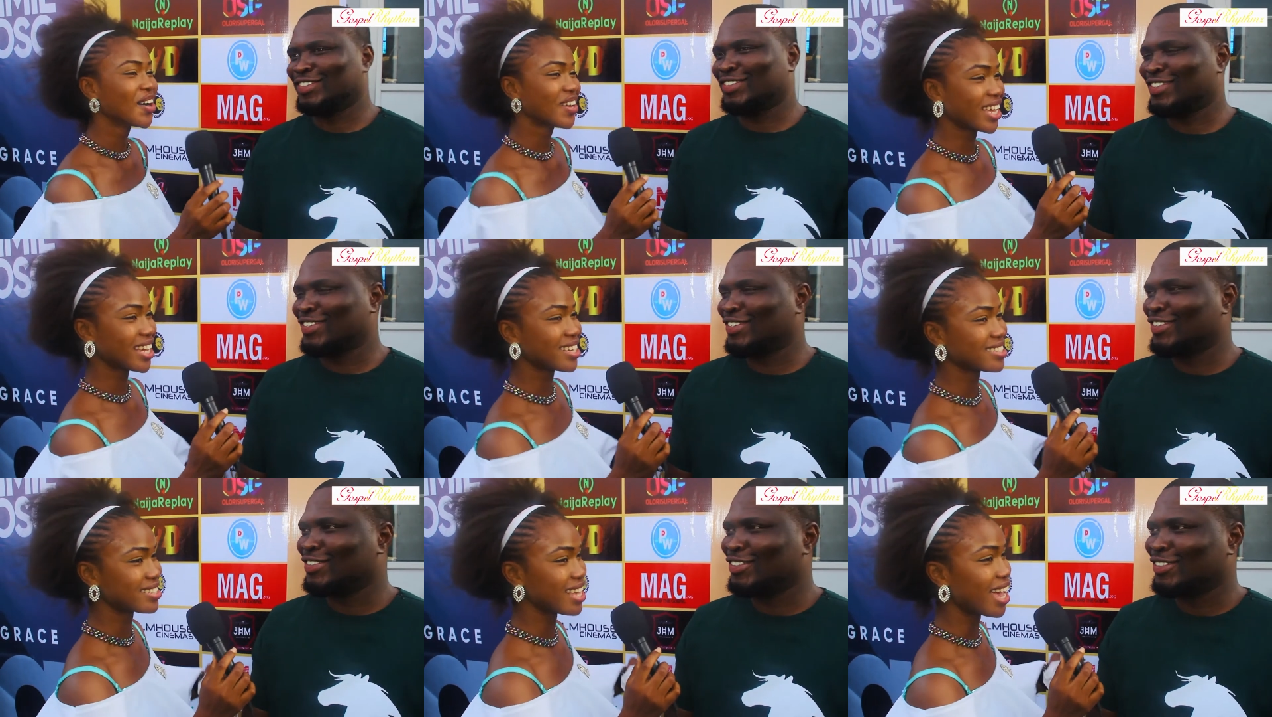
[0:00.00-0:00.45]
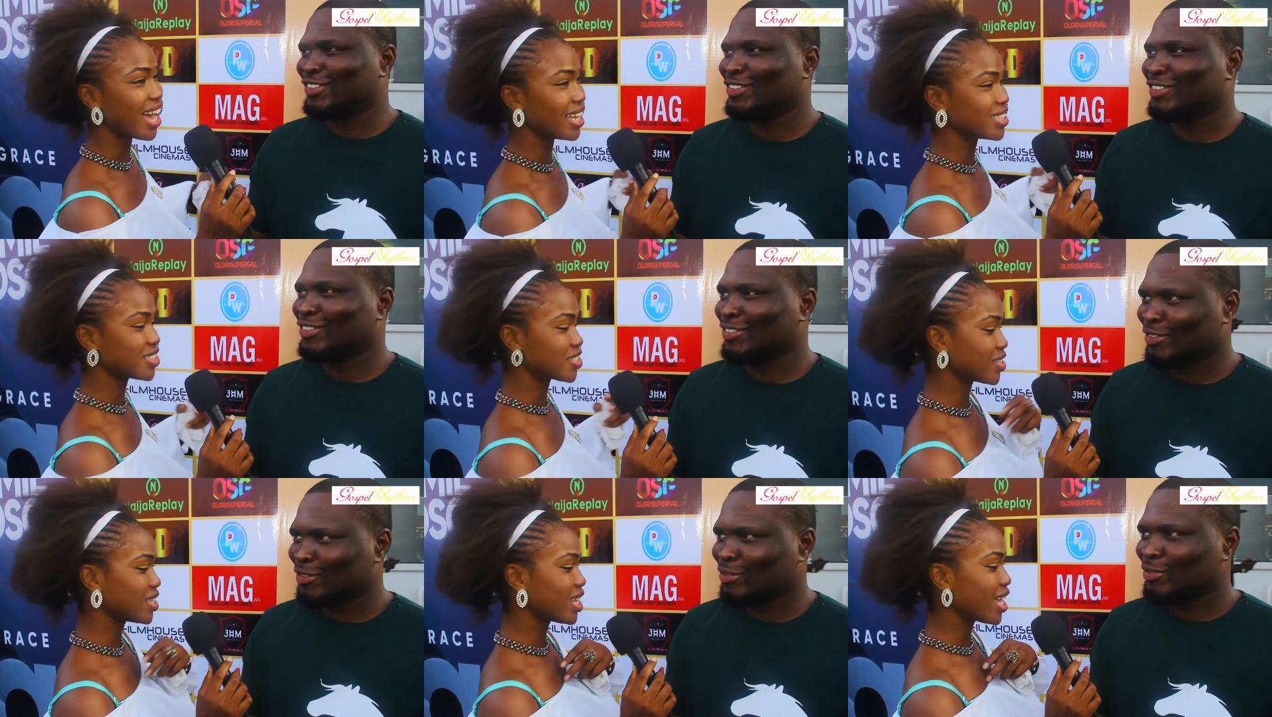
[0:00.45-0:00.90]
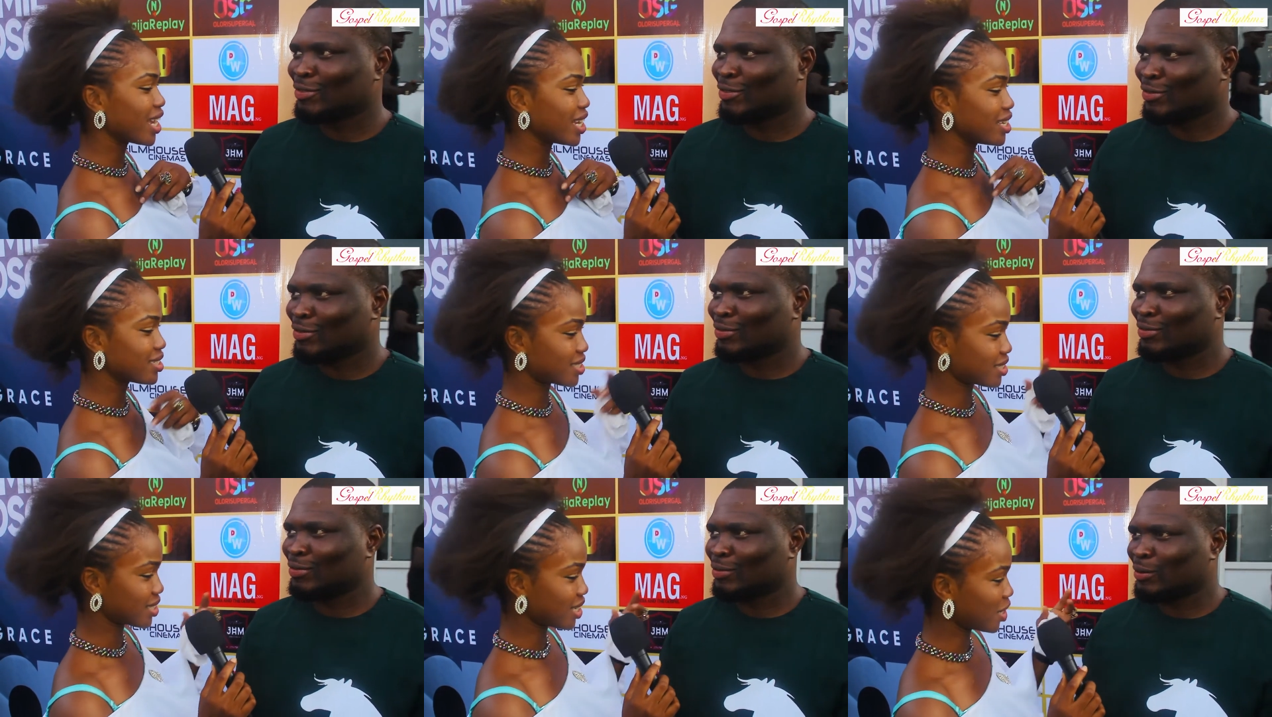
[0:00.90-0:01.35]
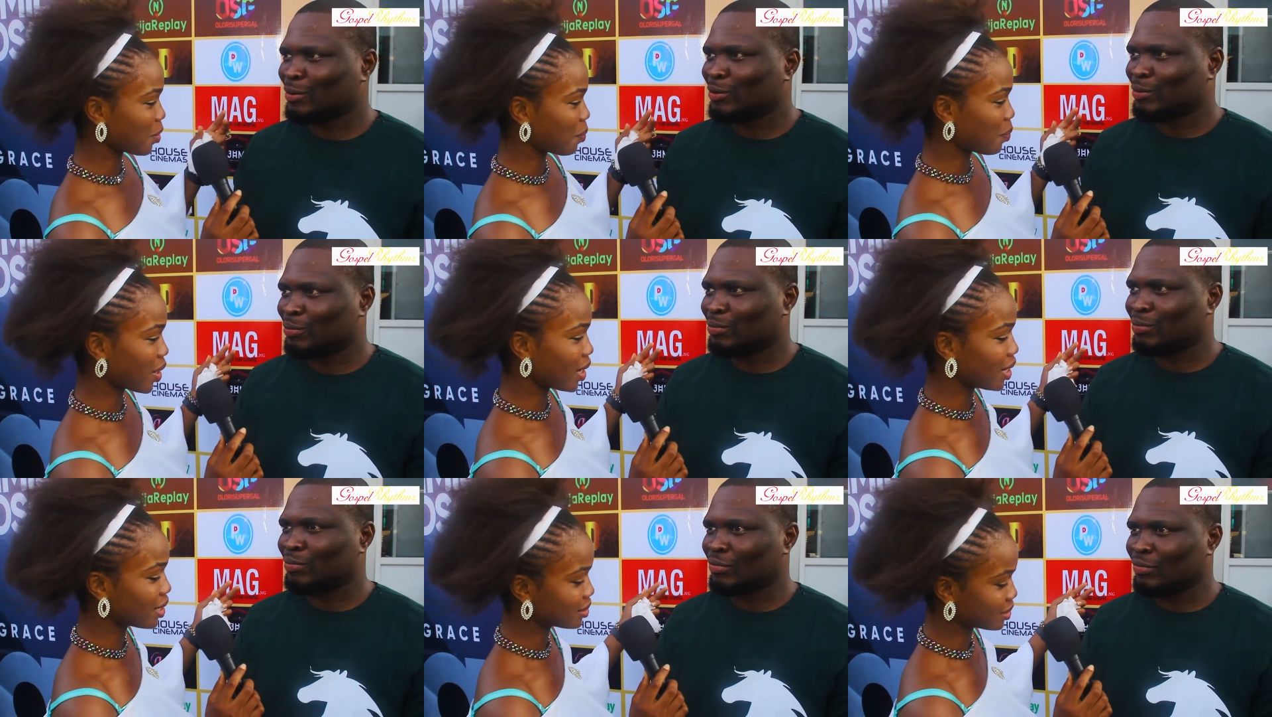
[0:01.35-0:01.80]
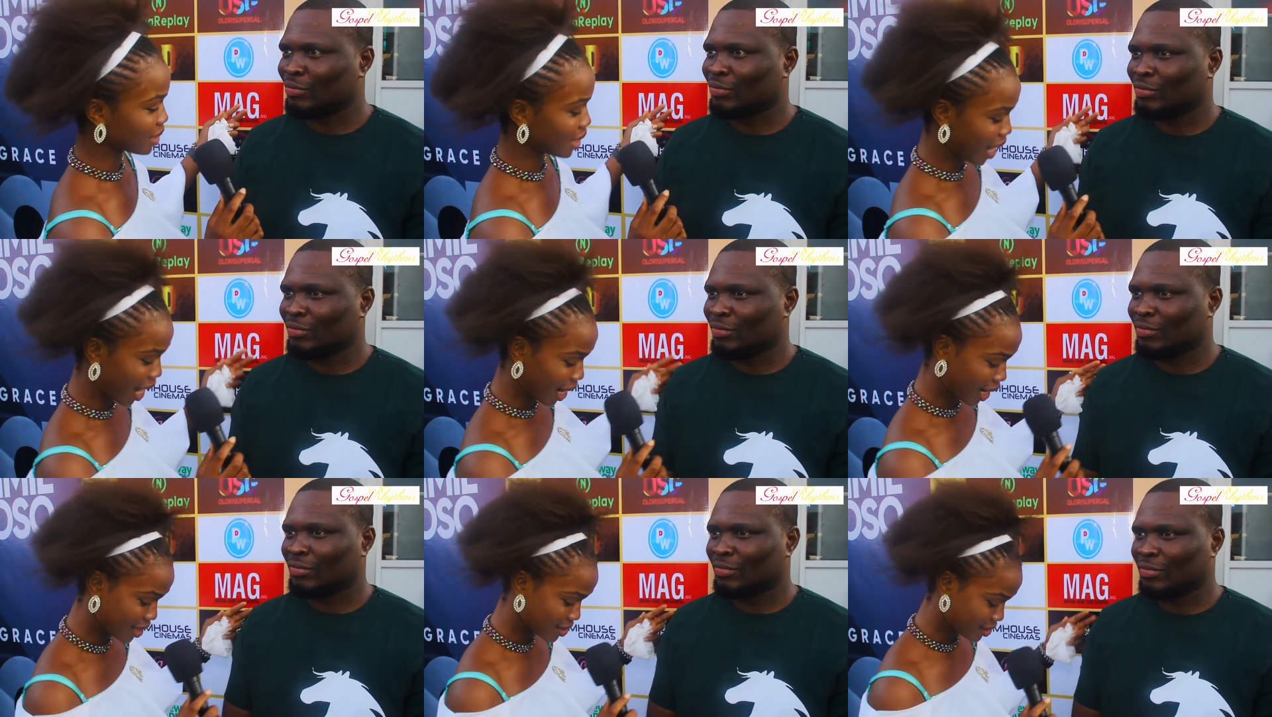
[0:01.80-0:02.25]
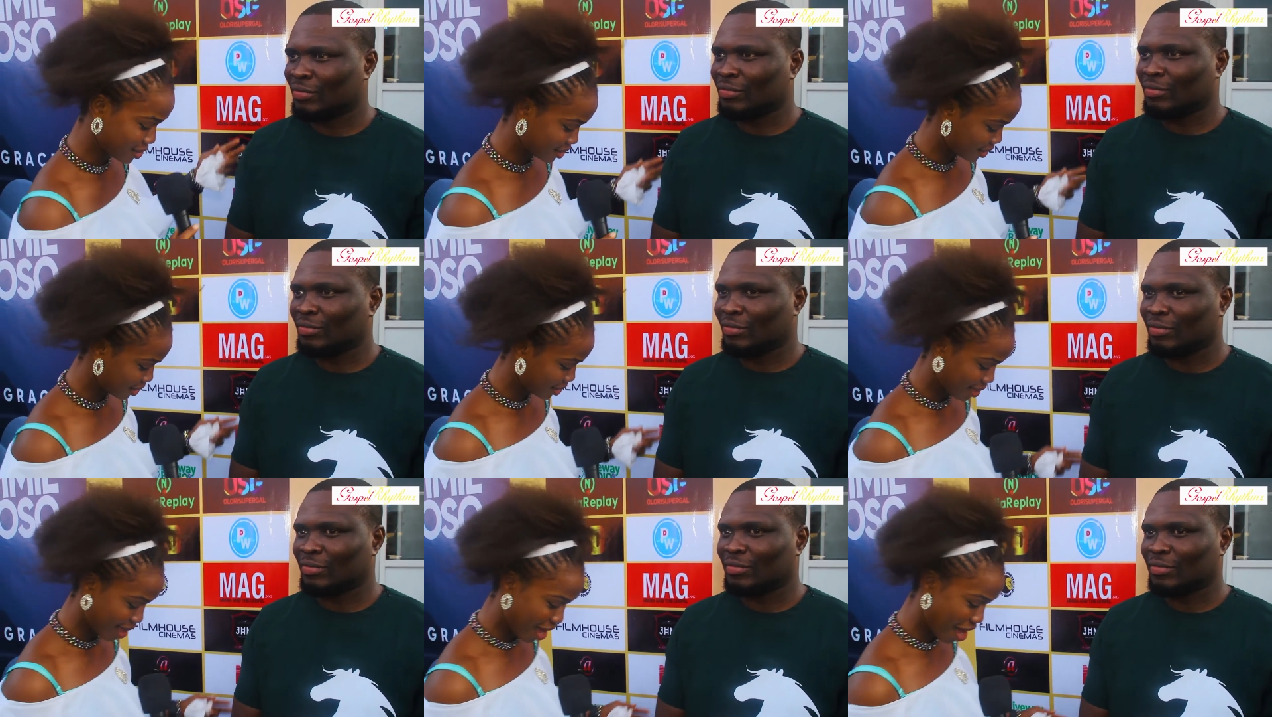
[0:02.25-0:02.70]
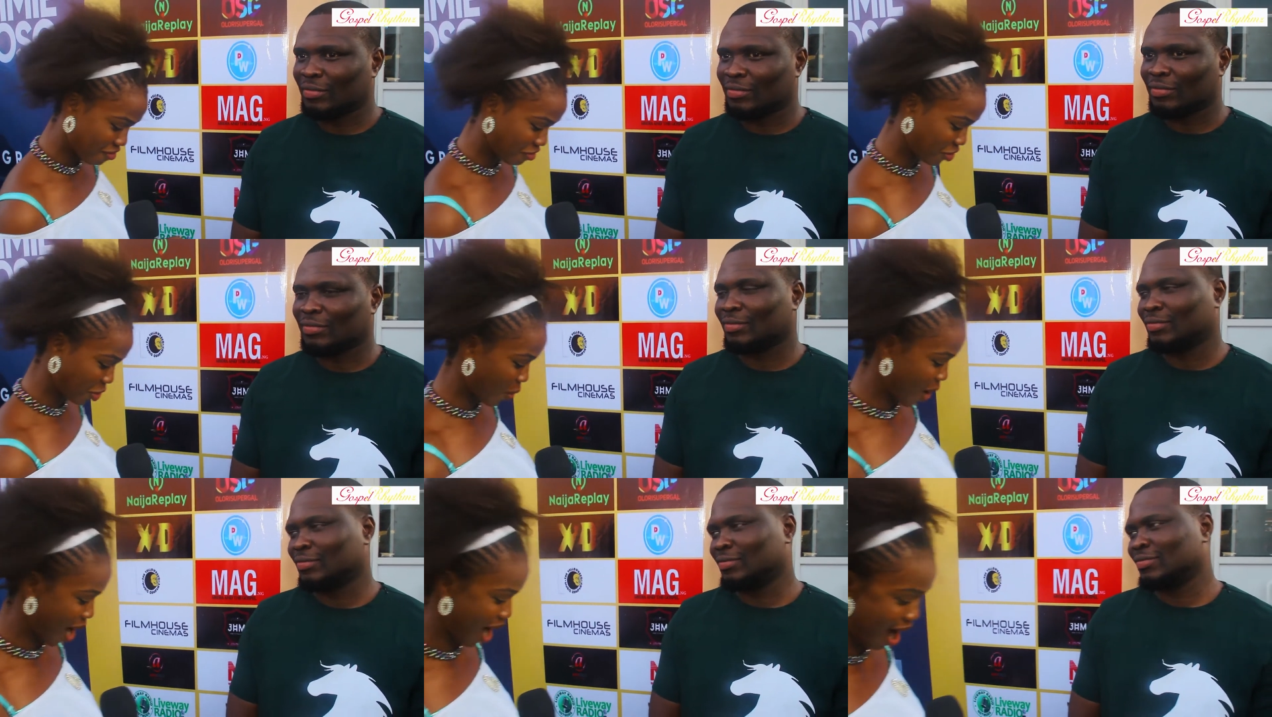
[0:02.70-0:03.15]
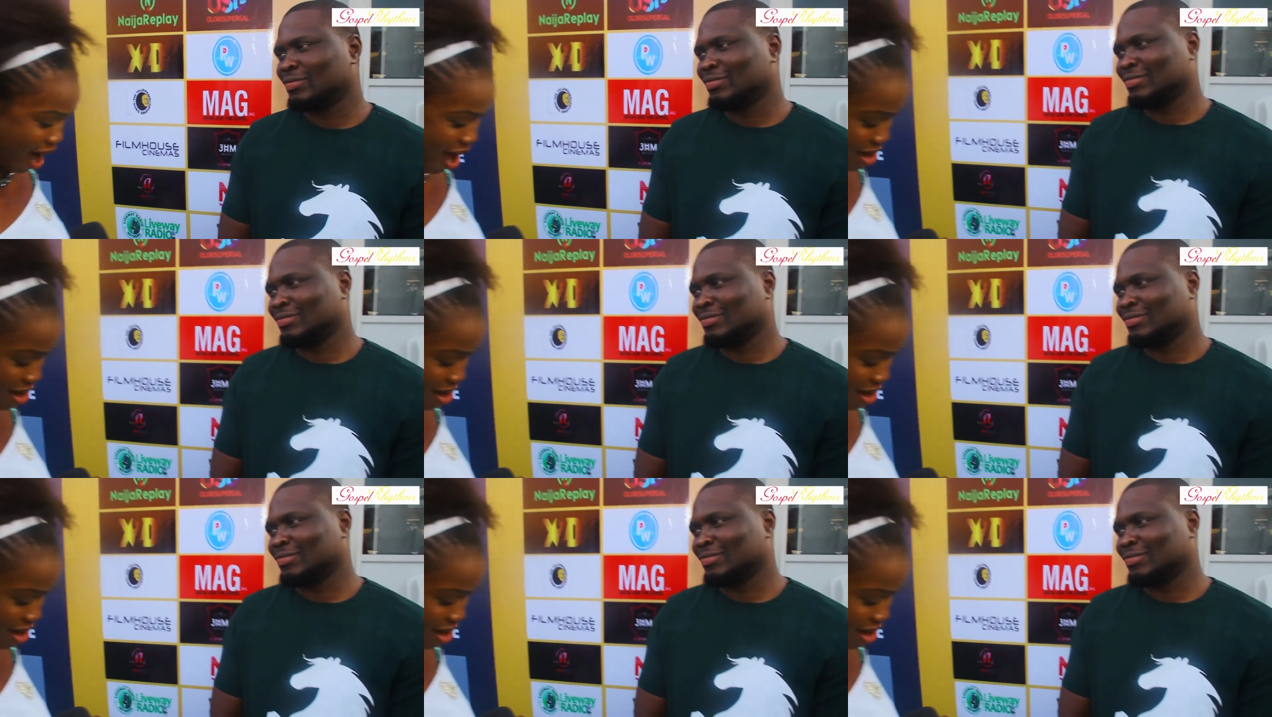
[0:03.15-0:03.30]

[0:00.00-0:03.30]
Speaker 1: okay, sir. Today is Independence, and I can see it everywhere.